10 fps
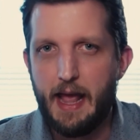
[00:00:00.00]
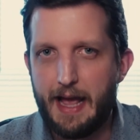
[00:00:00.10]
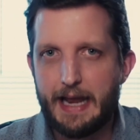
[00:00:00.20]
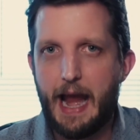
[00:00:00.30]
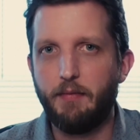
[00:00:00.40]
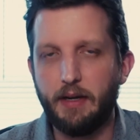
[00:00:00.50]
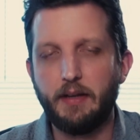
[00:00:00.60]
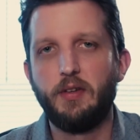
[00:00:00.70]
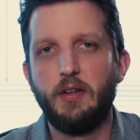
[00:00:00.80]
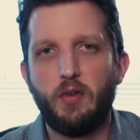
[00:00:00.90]
and have it
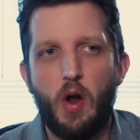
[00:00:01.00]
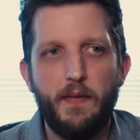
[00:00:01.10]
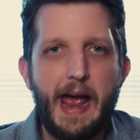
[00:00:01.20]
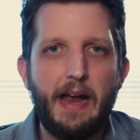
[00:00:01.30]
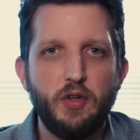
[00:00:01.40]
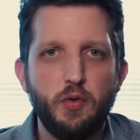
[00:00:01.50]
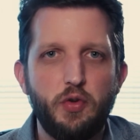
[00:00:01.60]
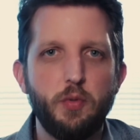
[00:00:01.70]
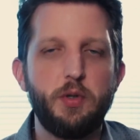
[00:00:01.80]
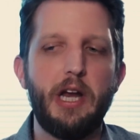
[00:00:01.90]
exist on that
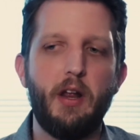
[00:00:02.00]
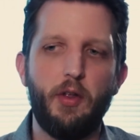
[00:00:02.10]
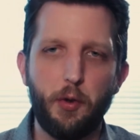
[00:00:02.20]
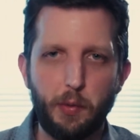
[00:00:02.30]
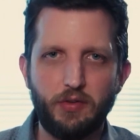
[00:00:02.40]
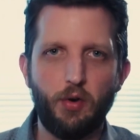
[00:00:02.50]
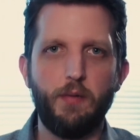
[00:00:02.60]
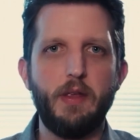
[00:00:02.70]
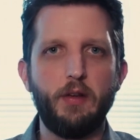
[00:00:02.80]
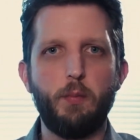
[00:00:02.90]
YouTube channel, and
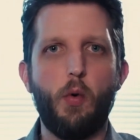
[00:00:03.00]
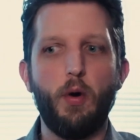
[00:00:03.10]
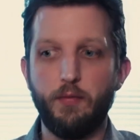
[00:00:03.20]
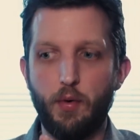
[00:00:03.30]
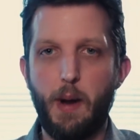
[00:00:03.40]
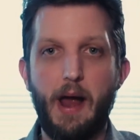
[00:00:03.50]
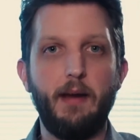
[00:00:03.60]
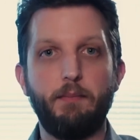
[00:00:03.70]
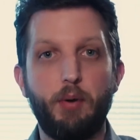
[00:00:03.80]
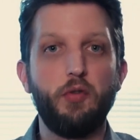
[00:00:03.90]
reserve this more for
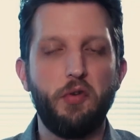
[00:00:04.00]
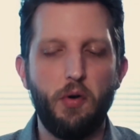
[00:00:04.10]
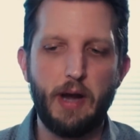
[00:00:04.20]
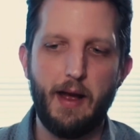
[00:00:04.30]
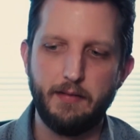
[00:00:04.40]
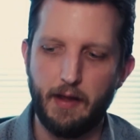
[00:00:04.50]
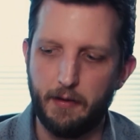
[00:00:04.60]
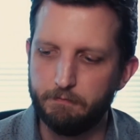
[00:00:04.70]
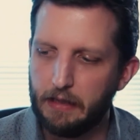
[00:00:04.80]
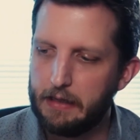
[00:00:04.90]
my personal content.